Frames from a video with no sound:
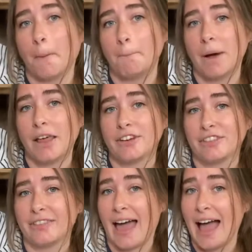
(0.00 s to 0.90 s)
But other
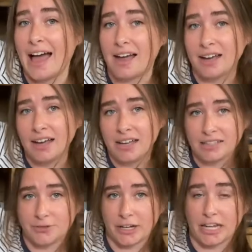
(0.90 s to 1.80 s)
than that,
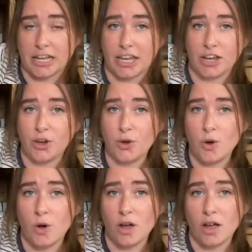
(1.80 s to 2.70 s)
it's freaking cute.